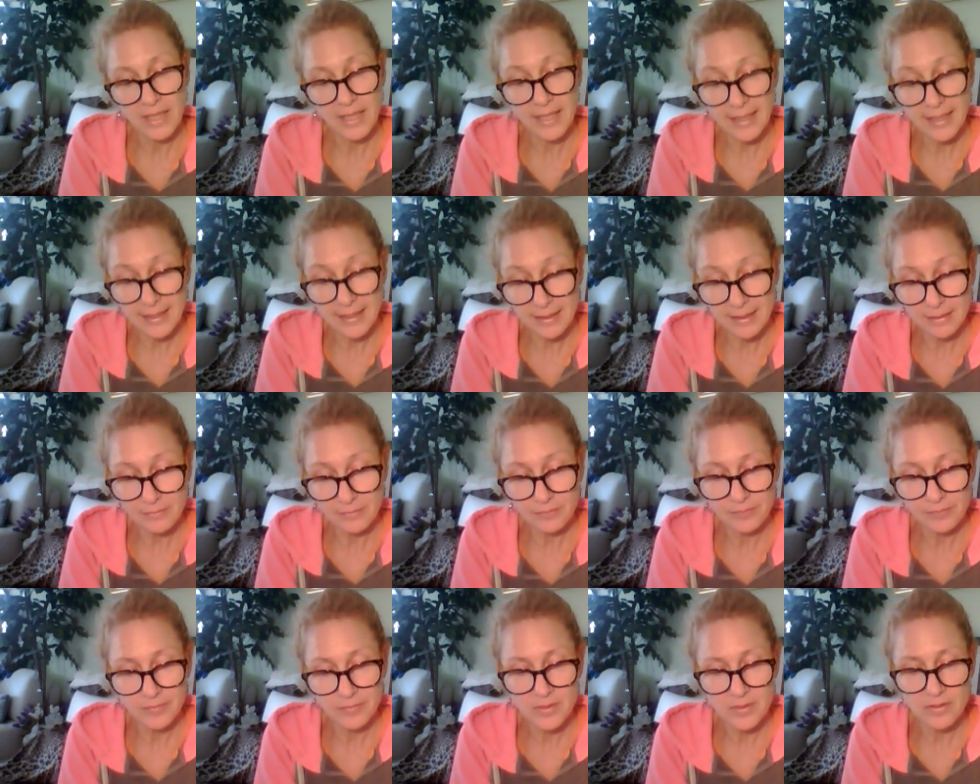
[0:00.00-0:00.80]
in,
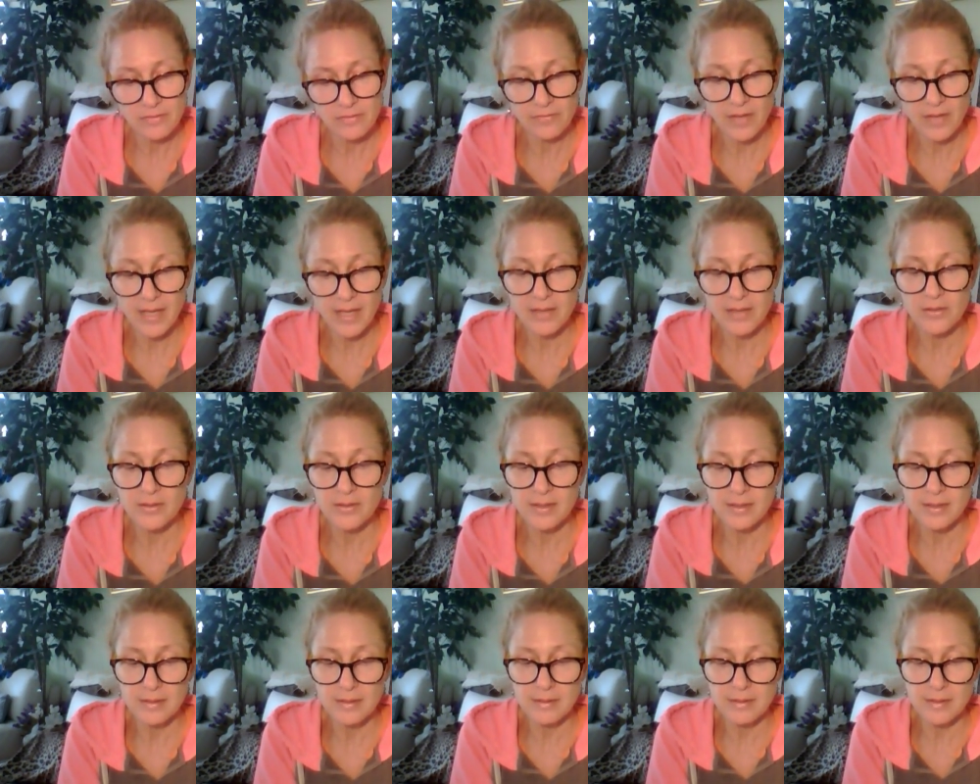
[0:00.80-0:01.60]
to find
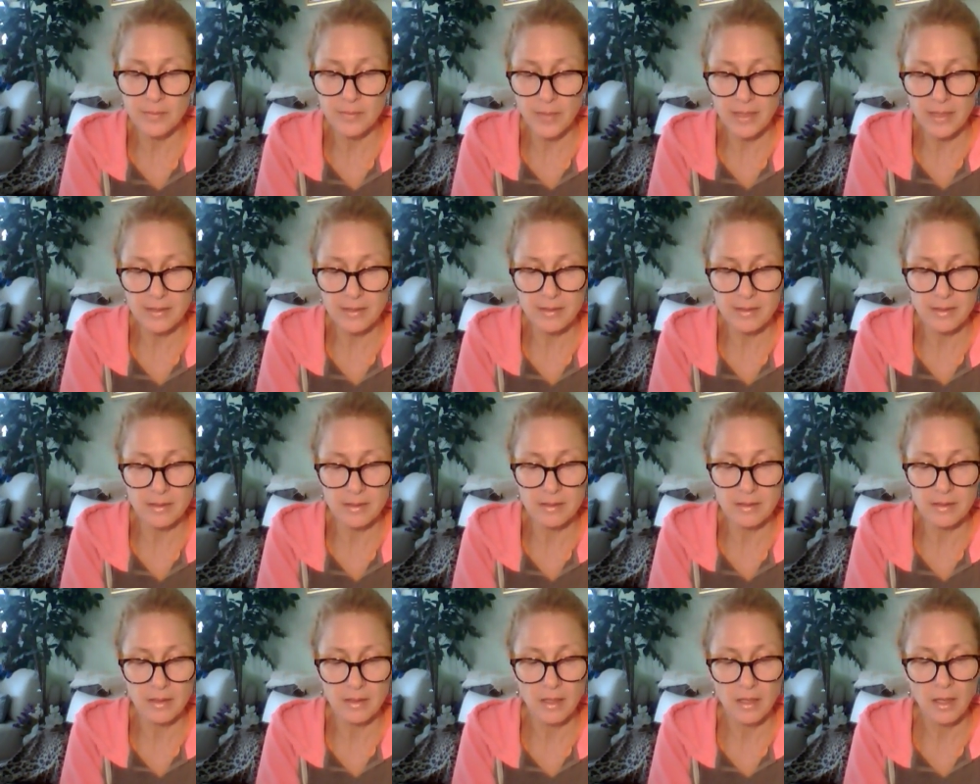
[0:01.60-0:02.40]
those hidden
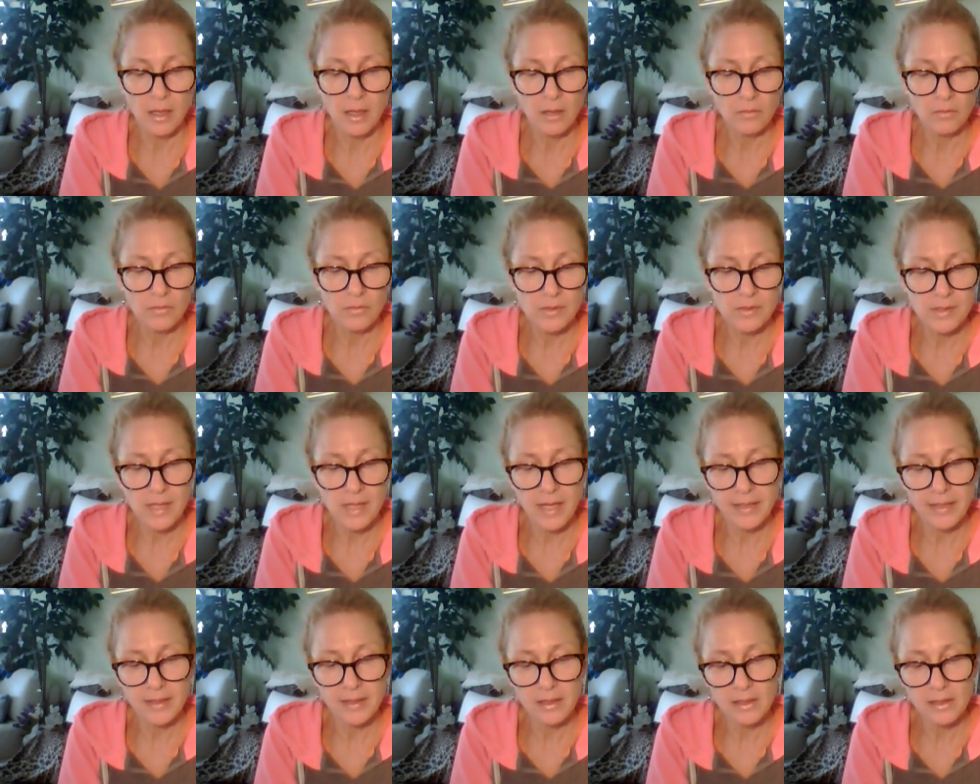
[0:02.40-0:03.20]
spaces,
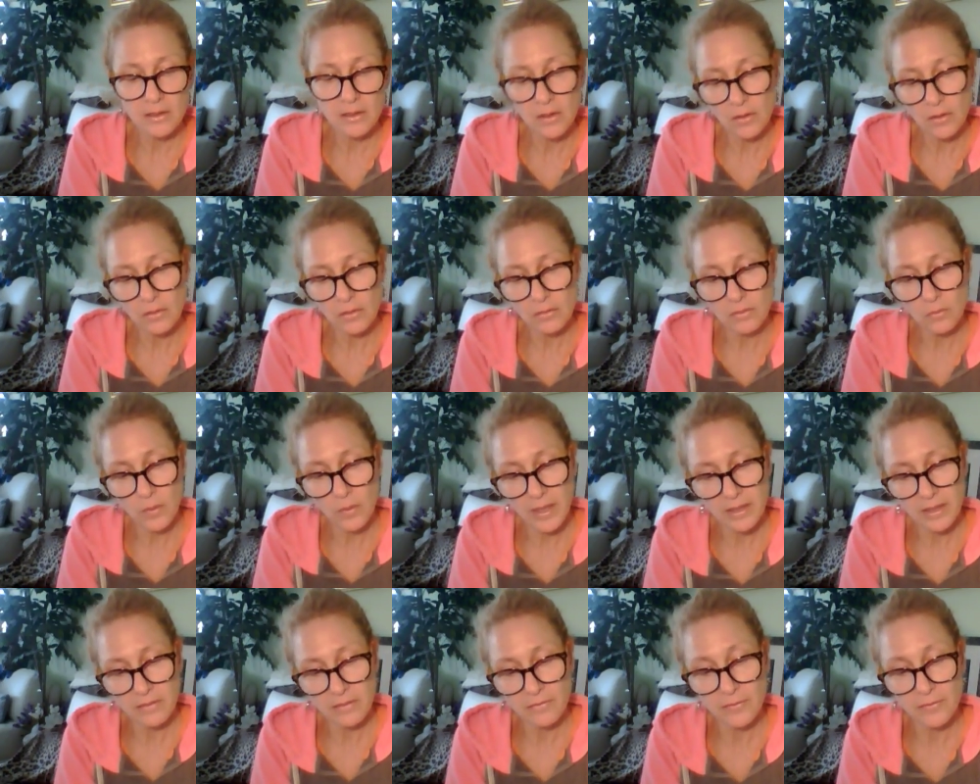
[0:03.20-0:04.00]
residing alone,
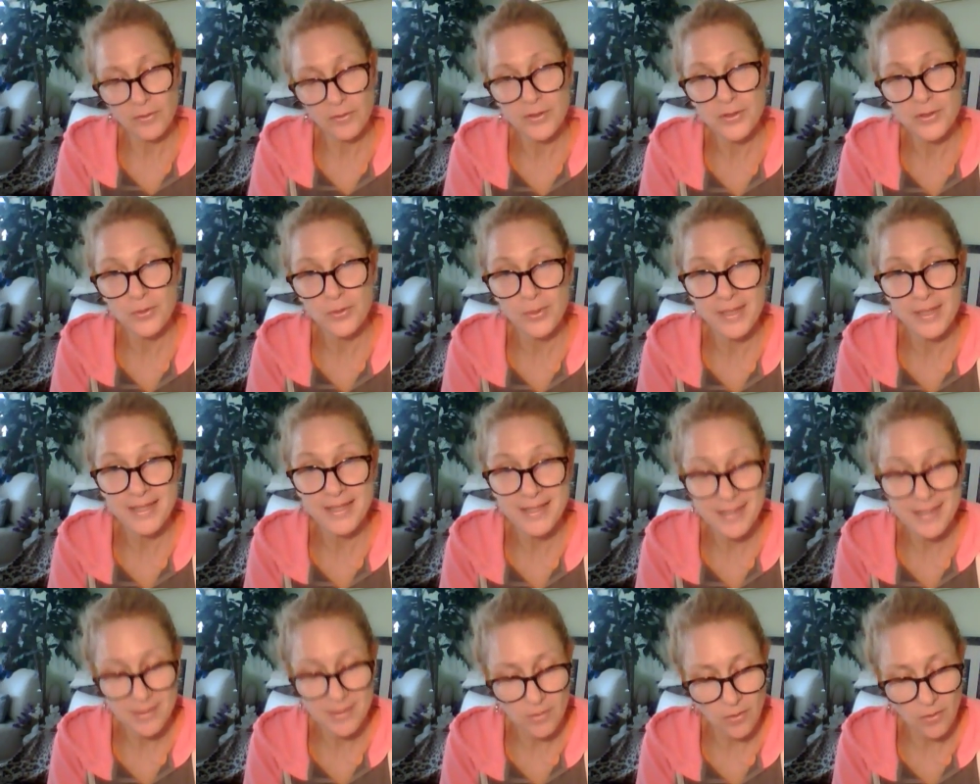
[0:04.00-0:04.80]
waiting for a
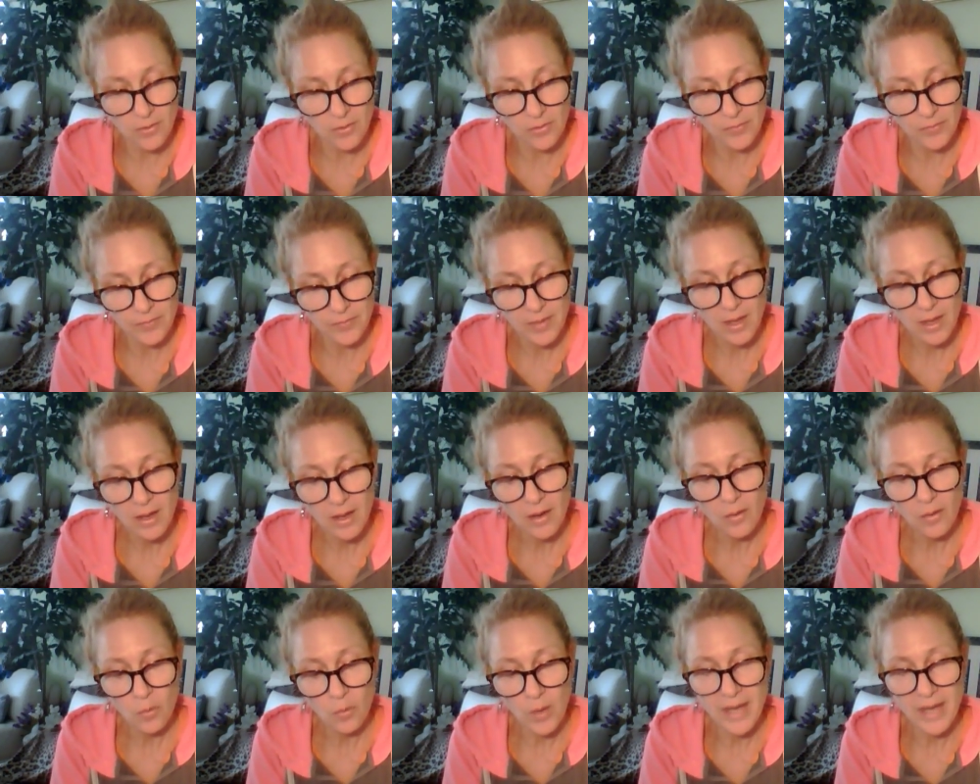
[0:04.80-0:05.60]
twin soul,
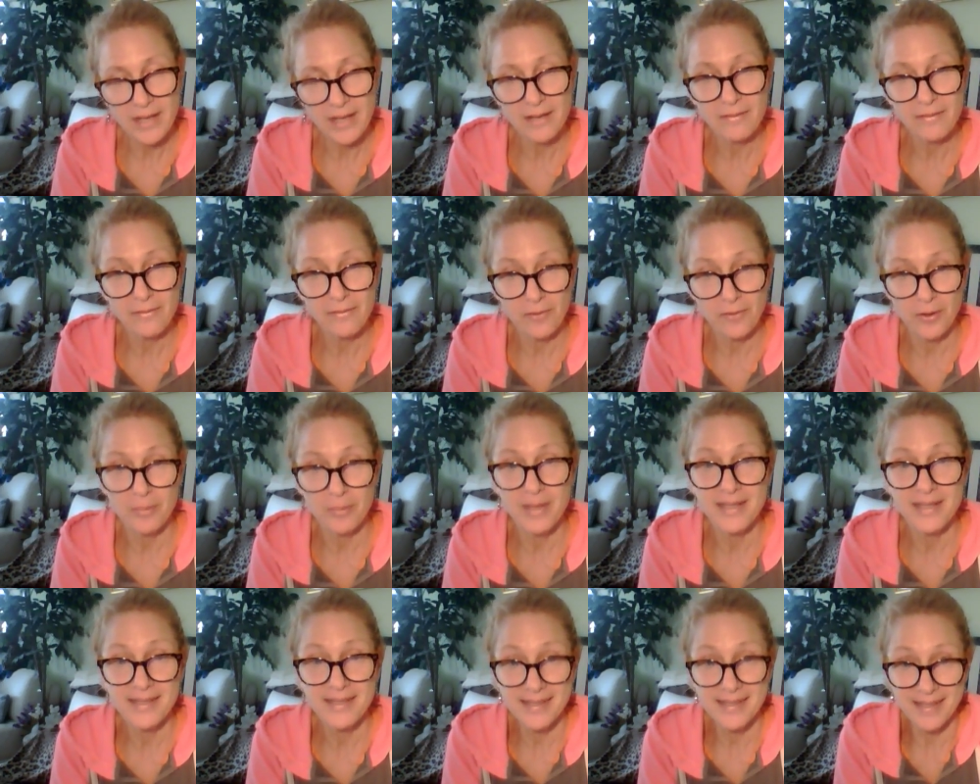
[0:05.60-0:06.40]
waiting for
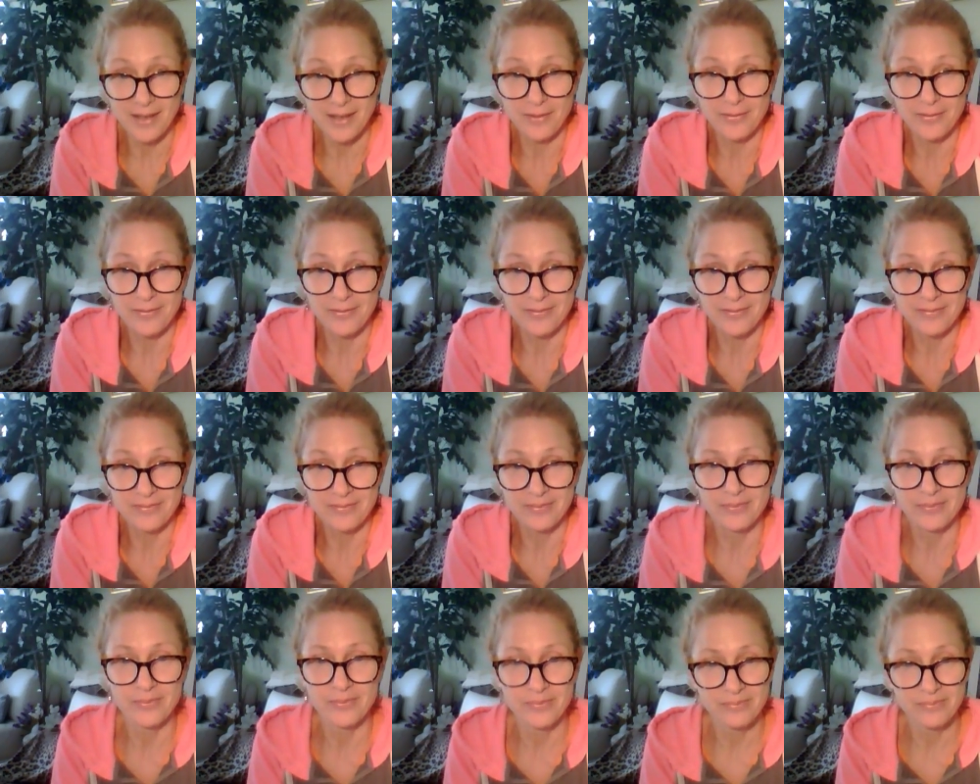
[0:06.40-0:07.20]
myself,
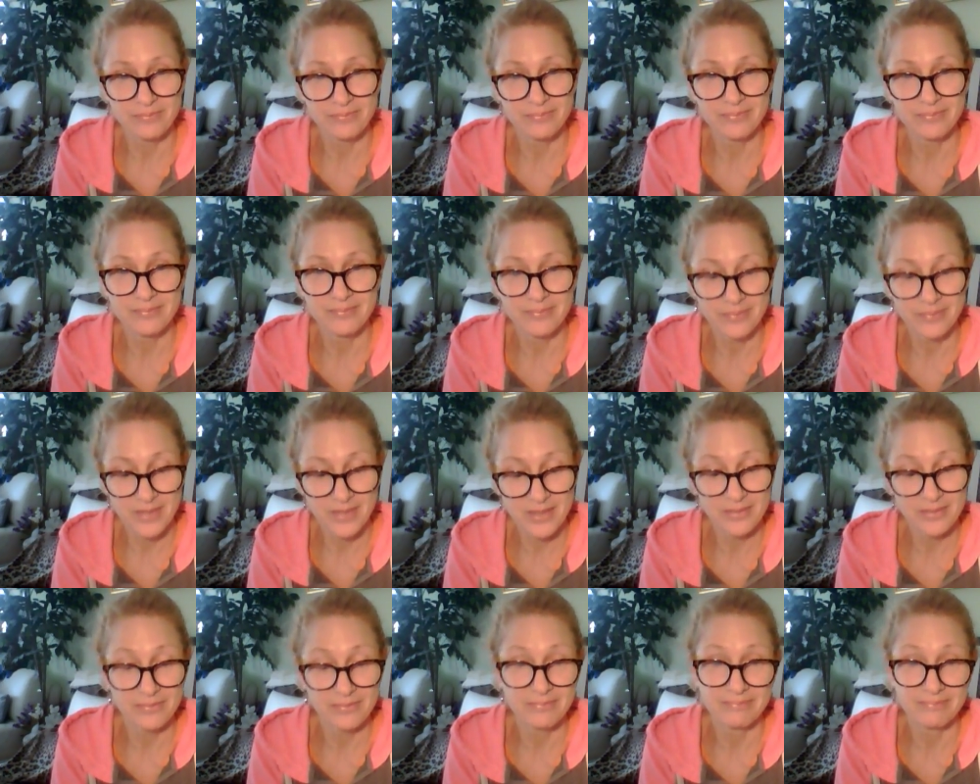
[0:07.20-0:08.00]

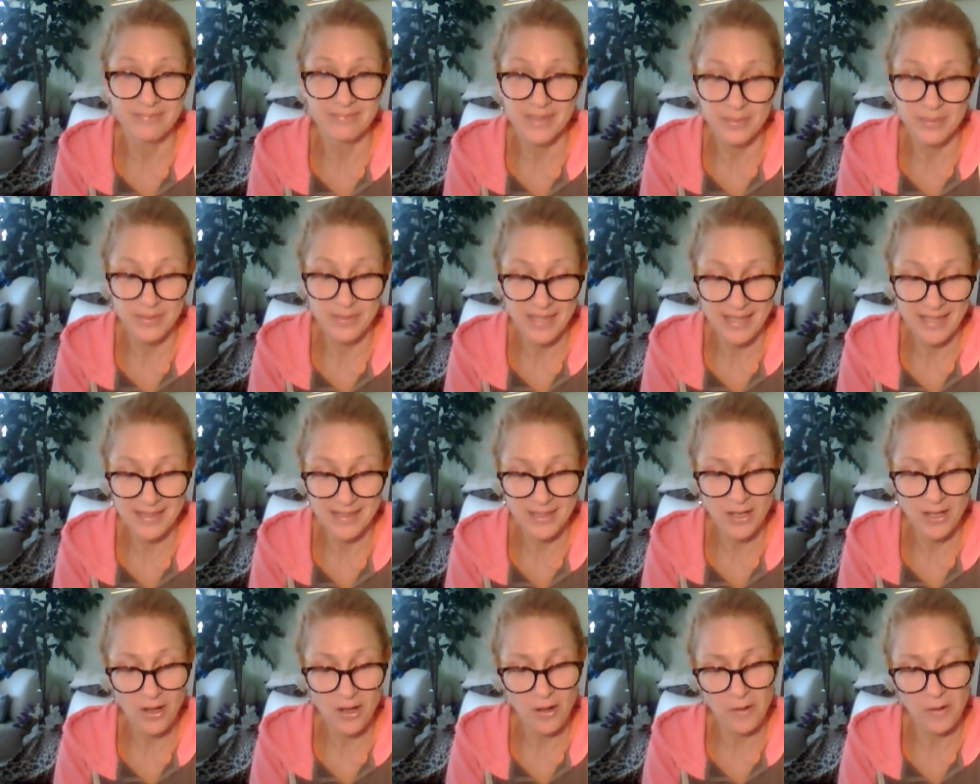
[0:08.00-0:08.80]
which
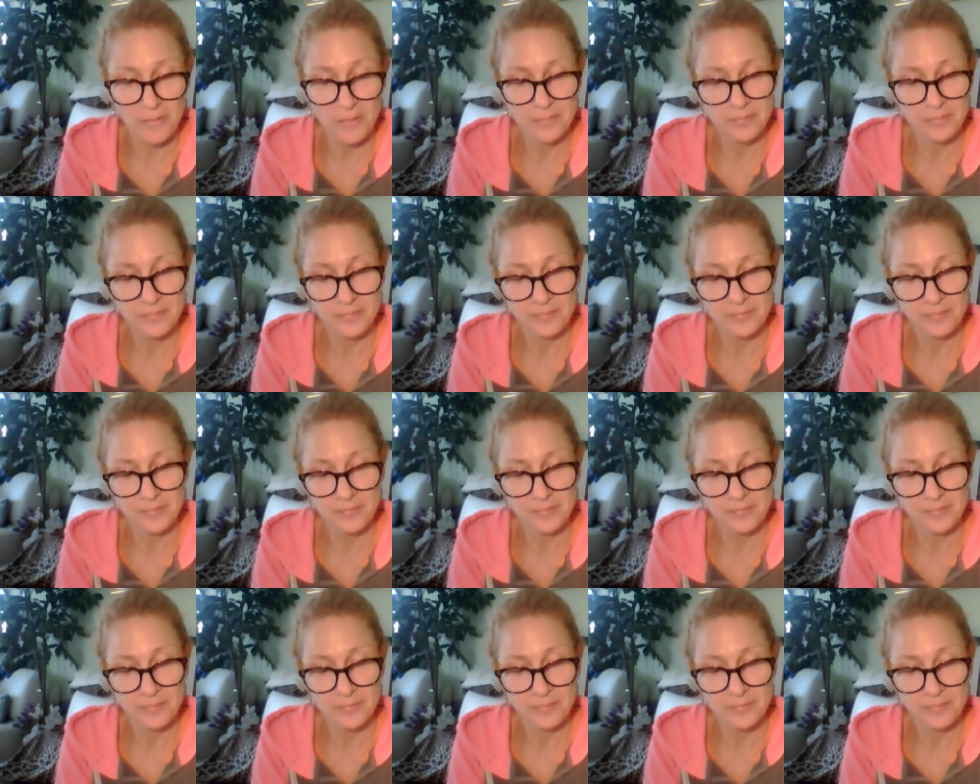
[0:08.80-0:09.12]
says it all.